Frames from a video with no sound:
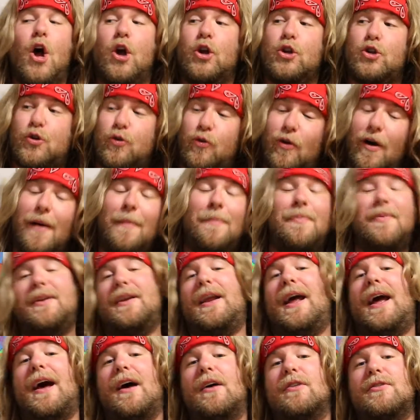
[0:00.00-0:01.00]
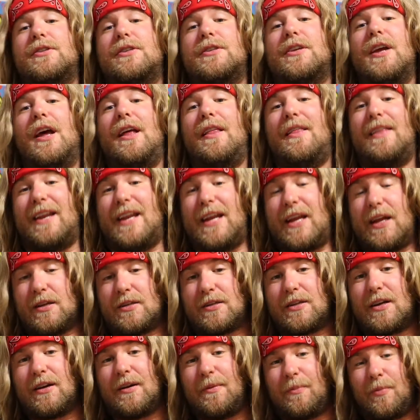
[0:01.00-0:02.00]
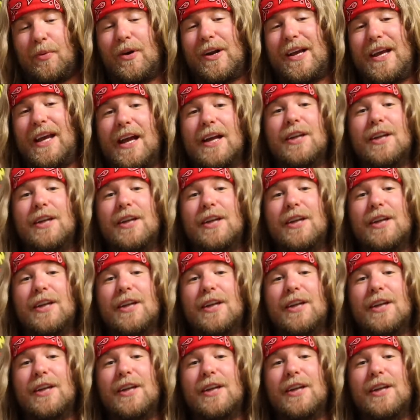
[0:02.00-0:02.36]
Trump announced that he is going to bring